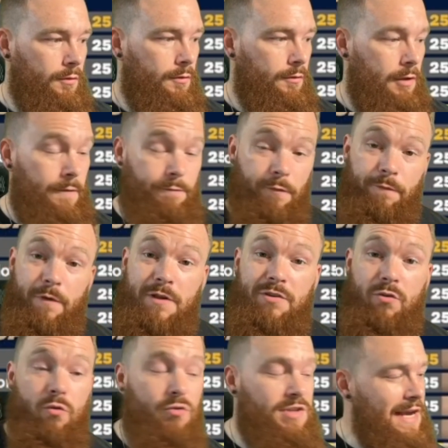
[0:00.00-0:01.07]
And for
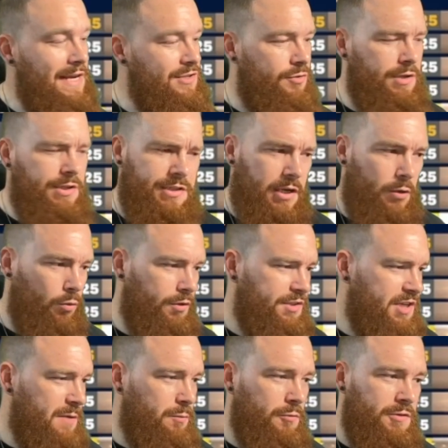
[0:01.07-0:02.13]
physicals, as you can see, real
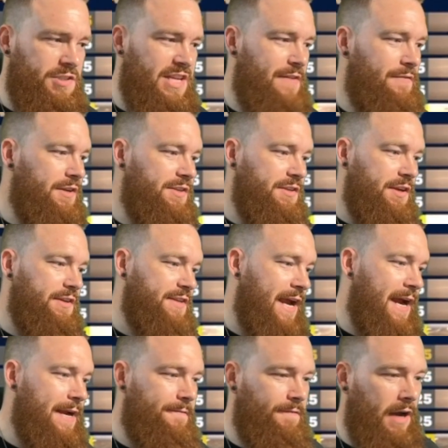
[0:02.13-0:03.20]
simple, 76,
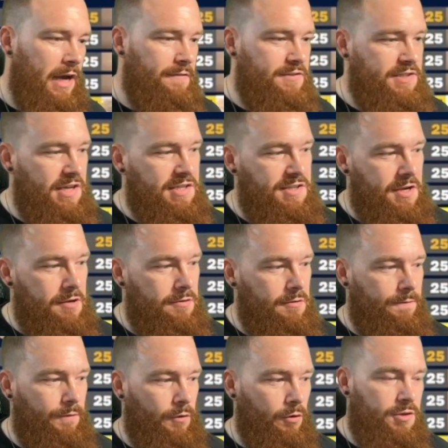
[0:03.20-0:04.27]
85, 60 on the
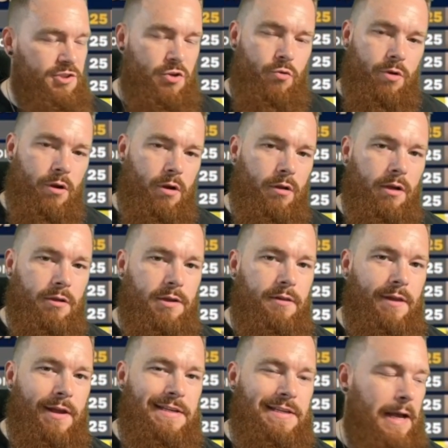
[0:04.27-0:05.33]
verts. You can unlock the
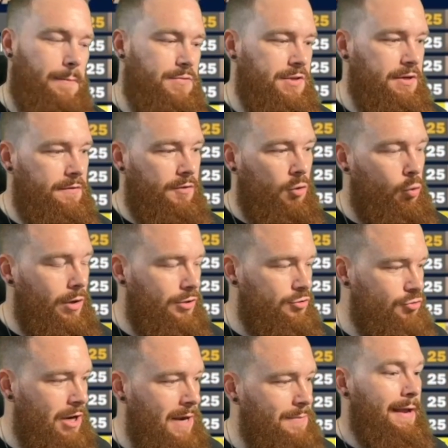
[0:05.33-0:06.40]
Klay Thompson and the quick
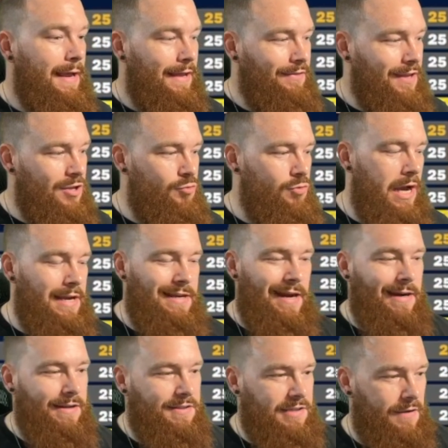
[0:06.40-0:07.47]
drops, and then you got
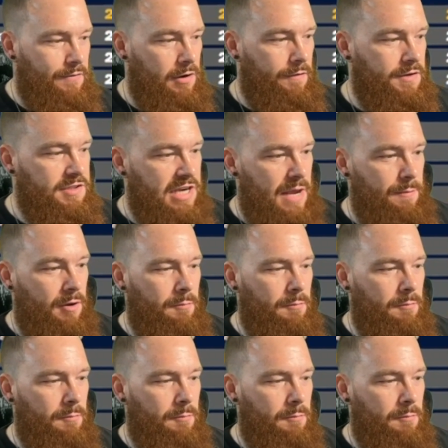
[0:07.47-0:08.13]
97 on the stamina.